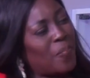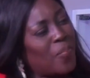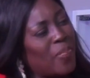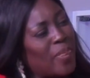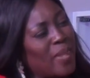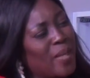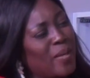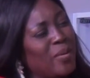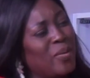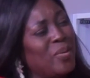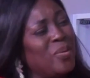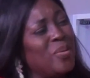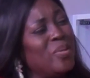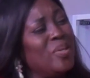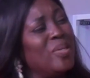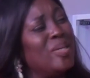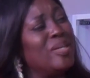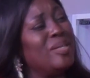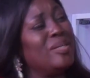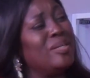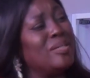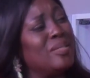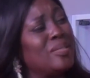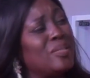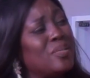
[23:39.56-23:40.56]
You know,
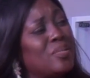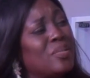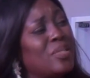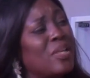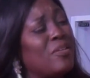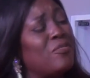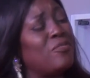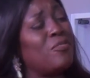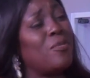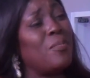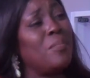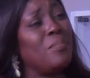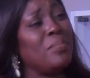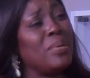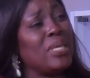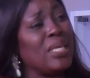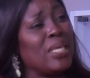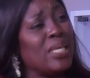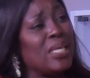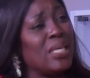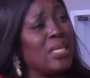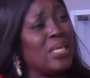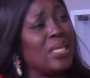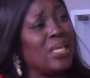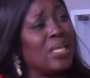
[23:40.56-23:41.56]
so that for
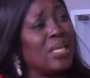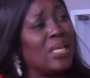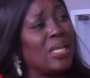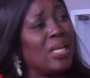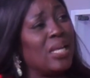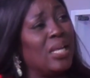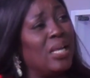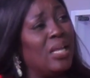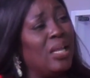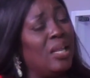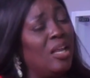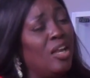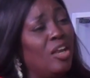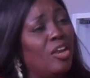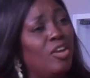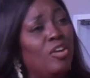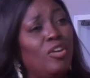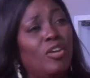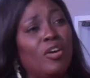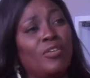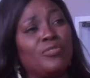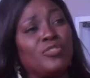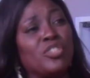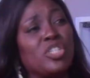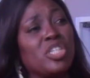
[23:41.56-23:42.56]
me,
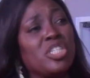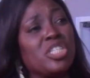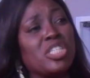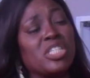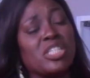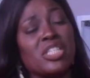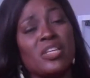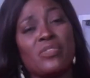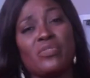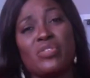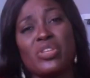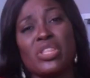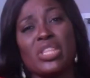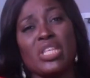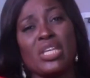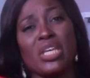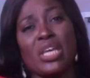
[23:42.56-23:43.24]
love changes everything.